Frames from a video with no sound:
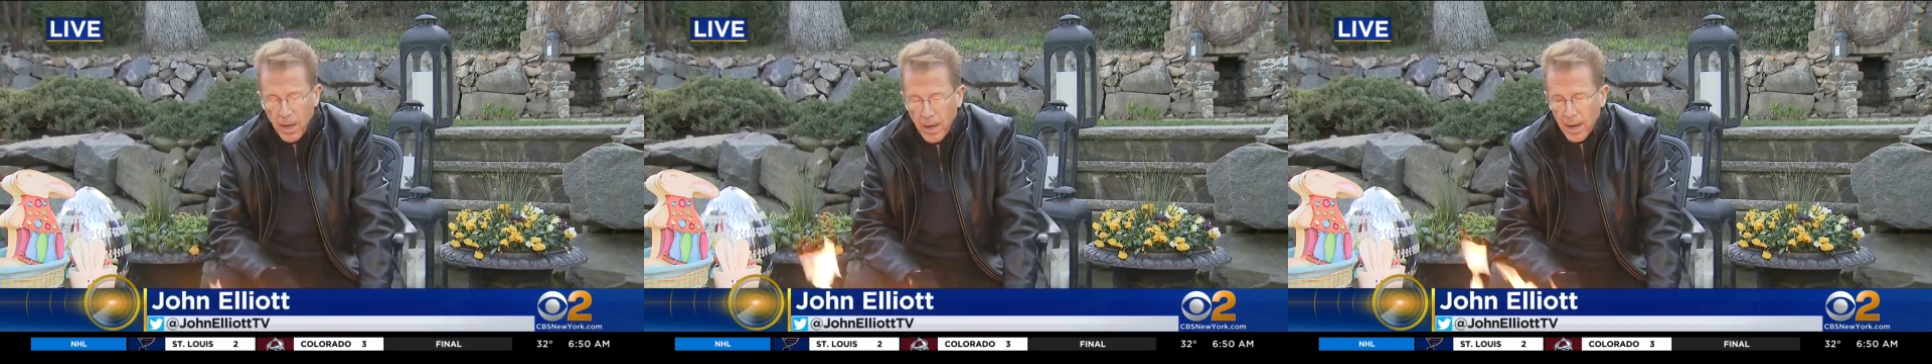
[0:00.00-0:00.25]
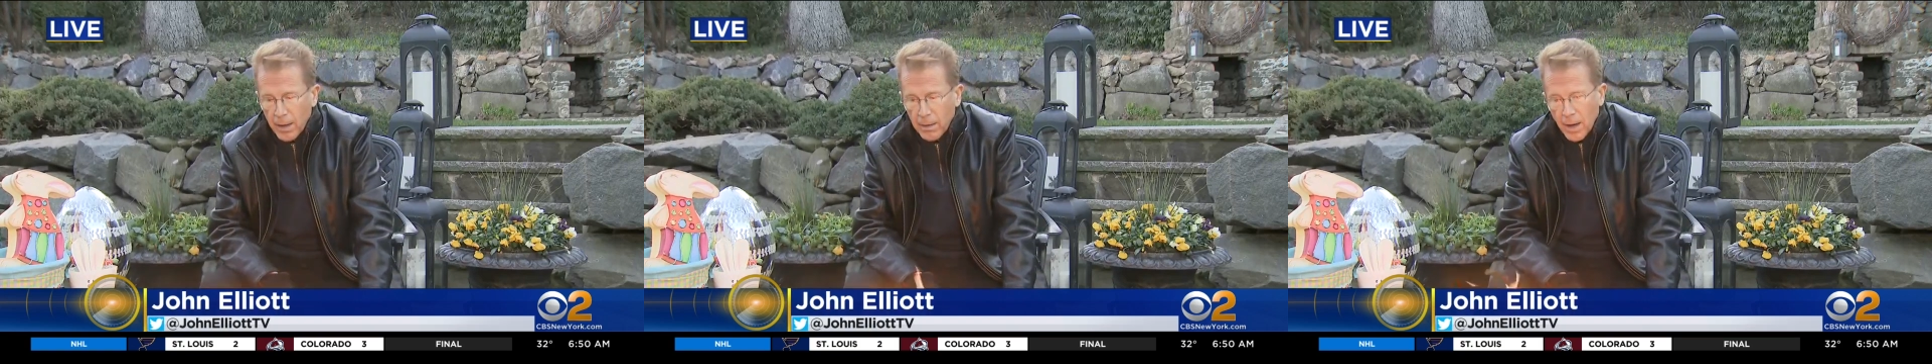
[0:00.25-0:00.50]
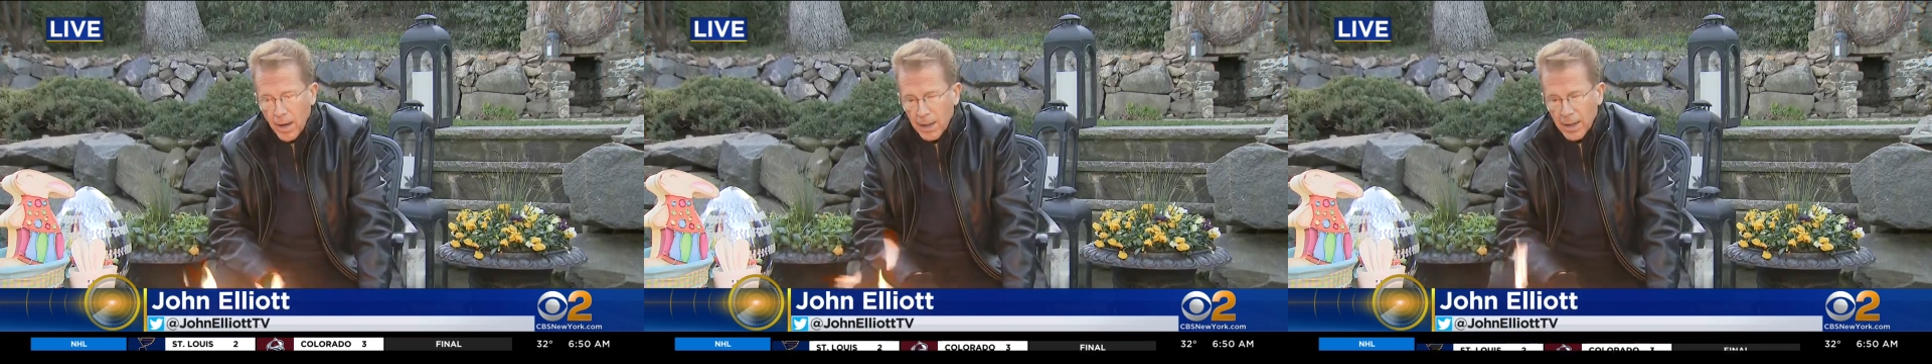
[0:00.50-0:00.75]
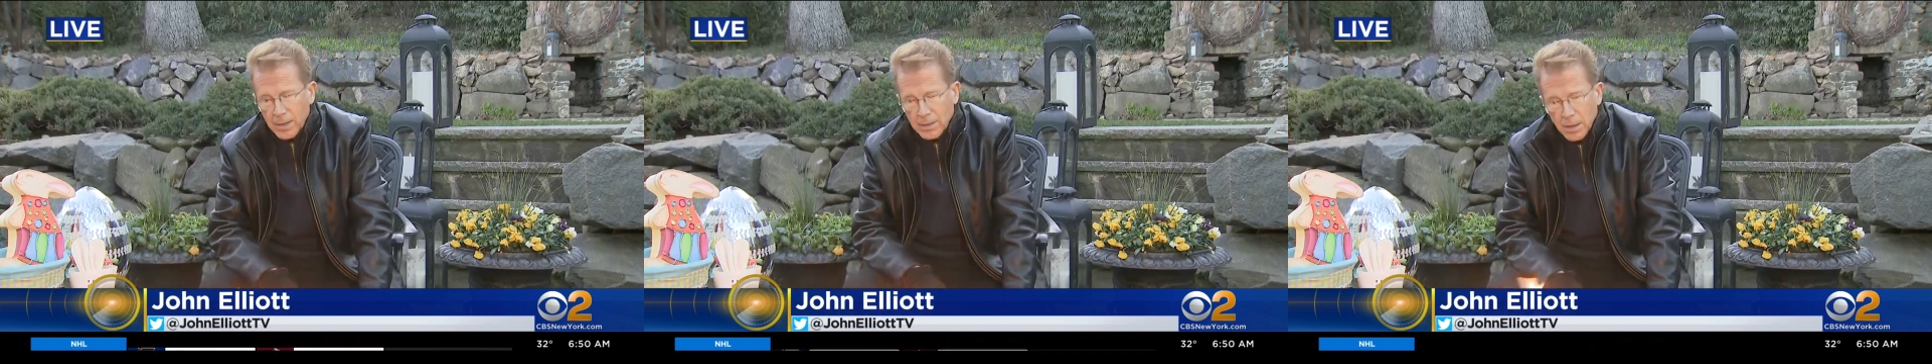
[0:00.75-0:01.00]
And
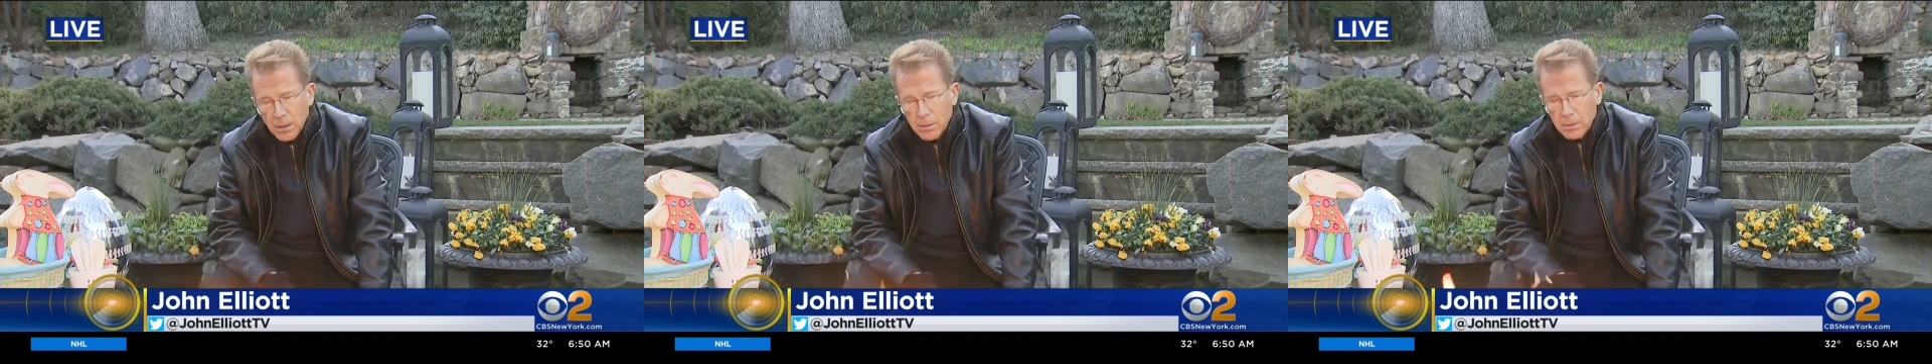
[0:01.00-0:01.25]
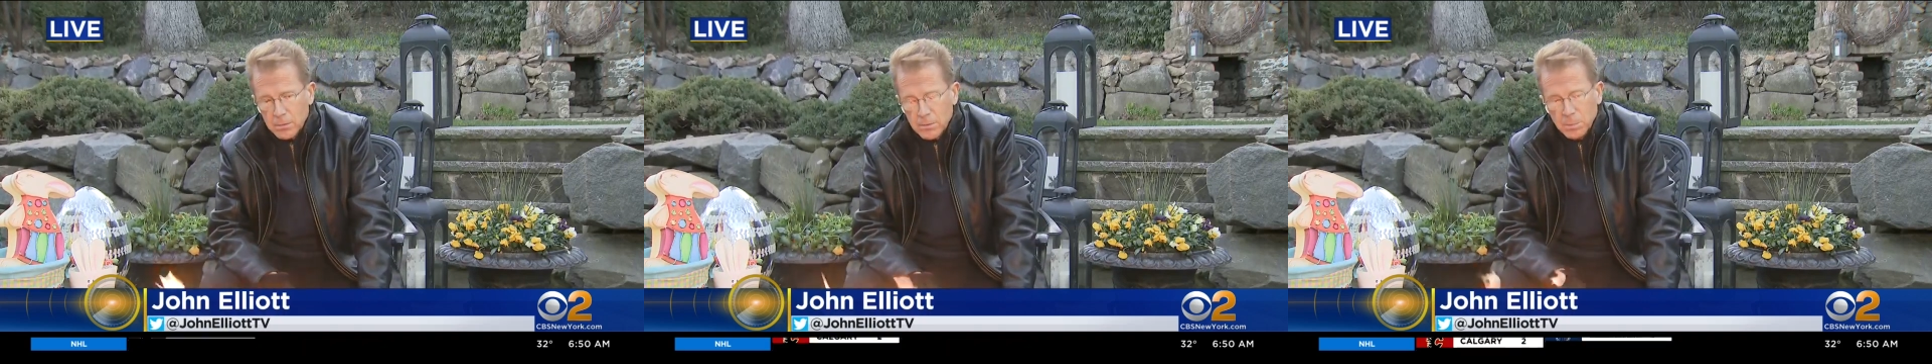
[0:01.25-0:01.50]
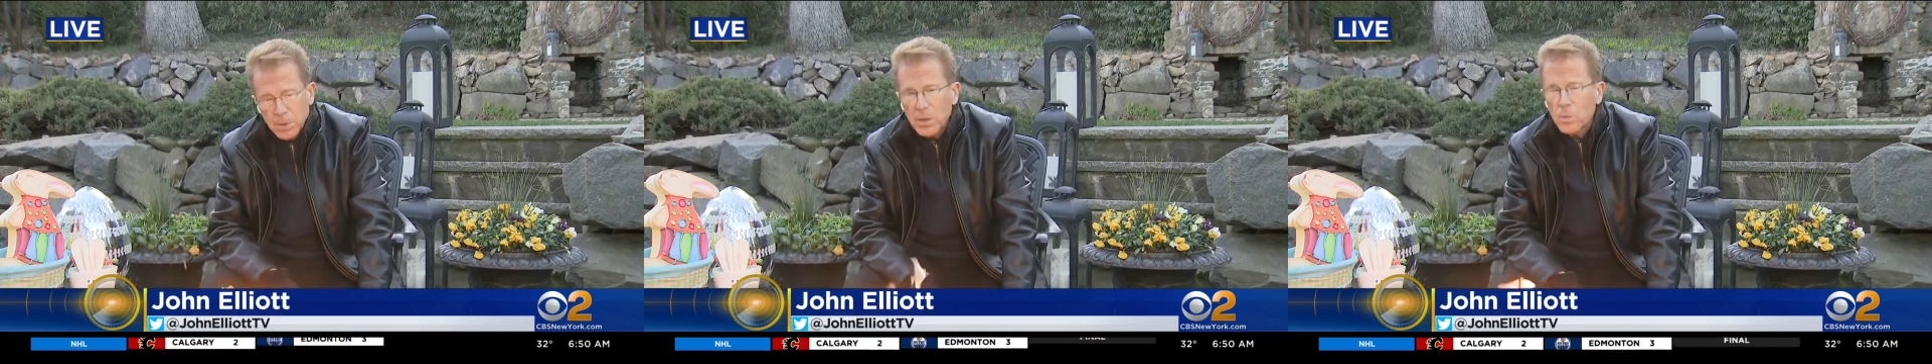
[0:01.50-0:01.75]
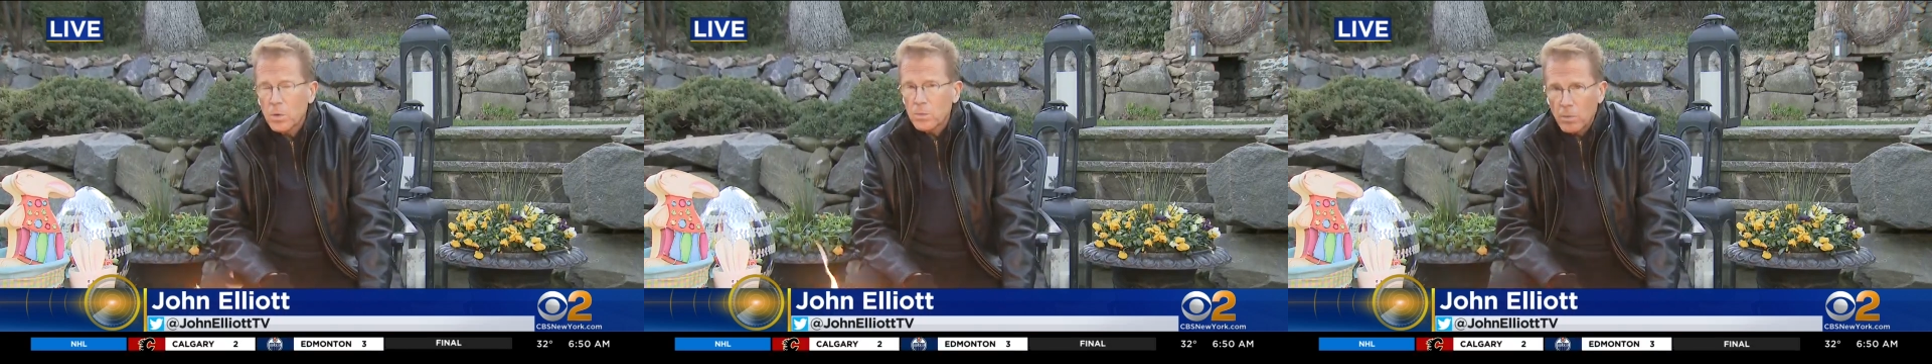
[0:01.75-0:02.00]
I got to tell you,
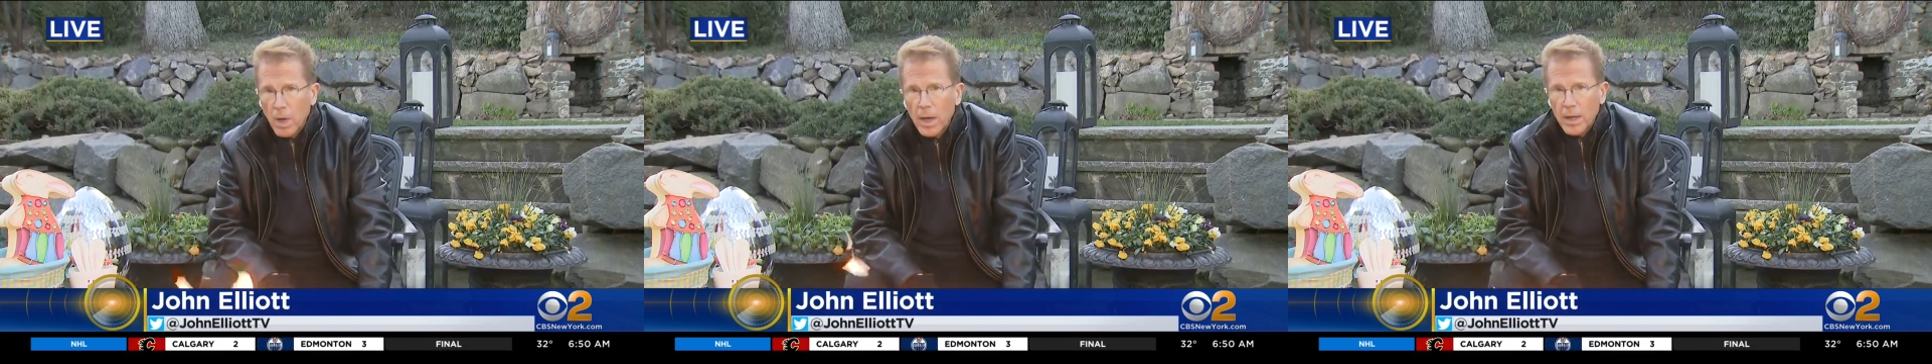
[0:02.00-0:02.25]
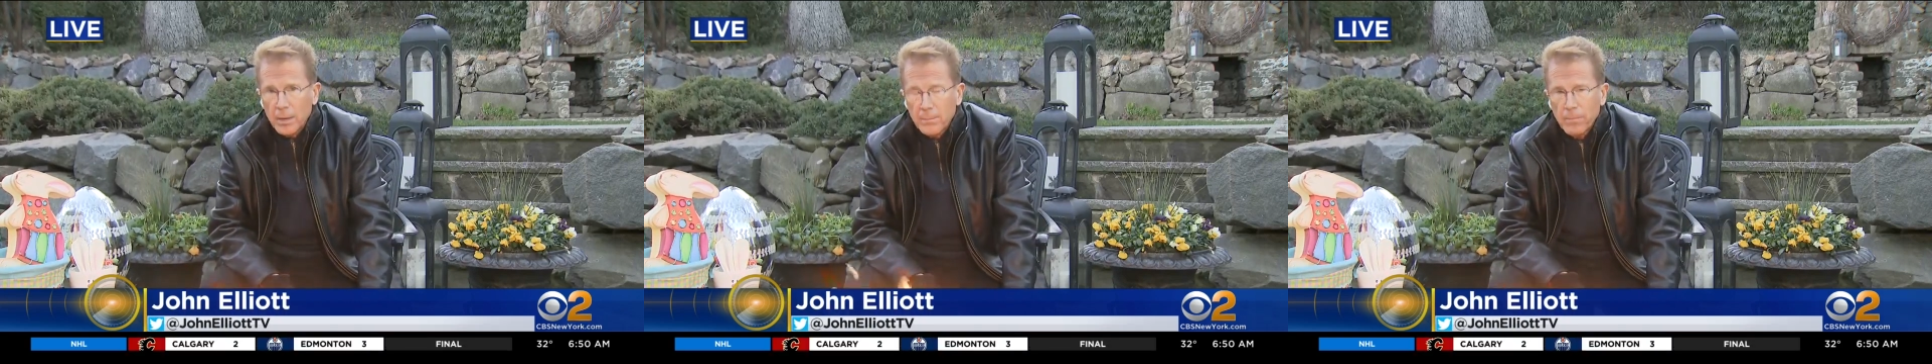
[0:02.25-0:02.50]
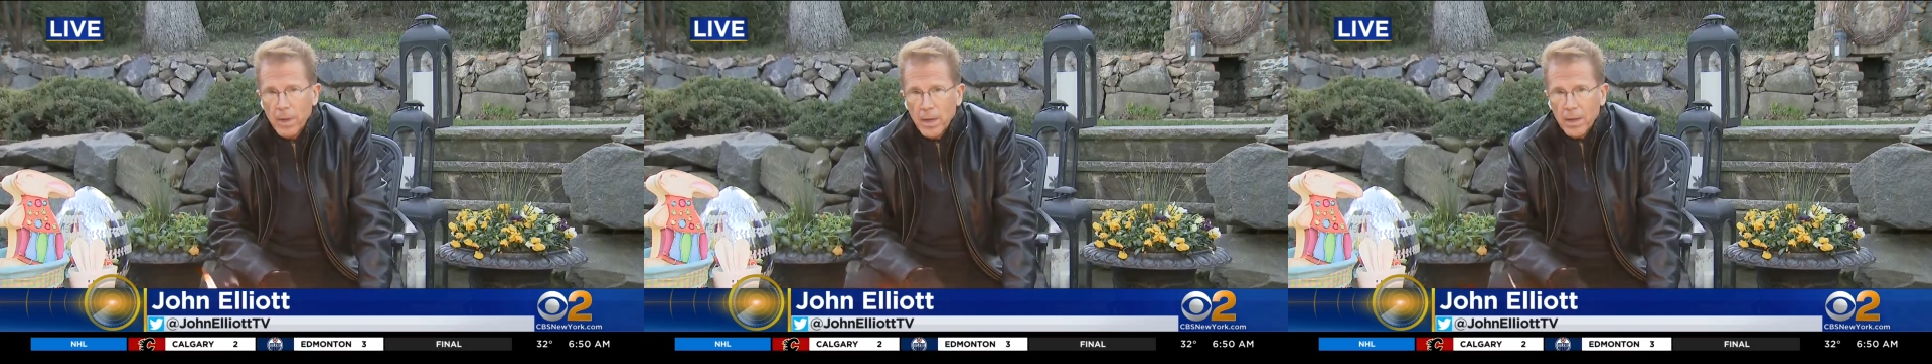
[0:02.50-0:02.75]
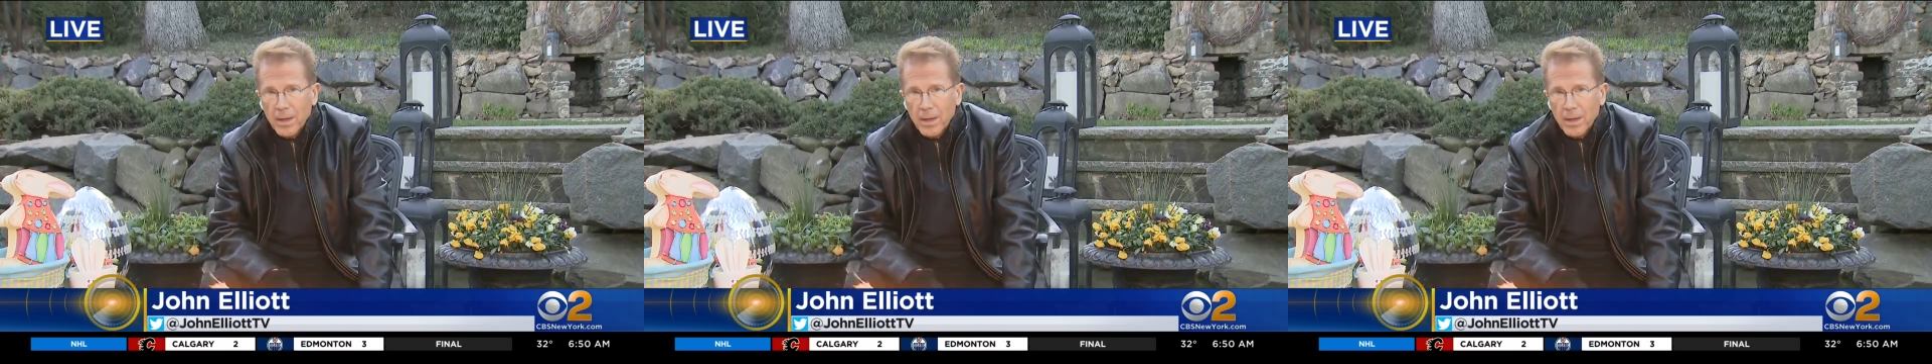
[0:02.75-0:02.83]
speaking with Ryan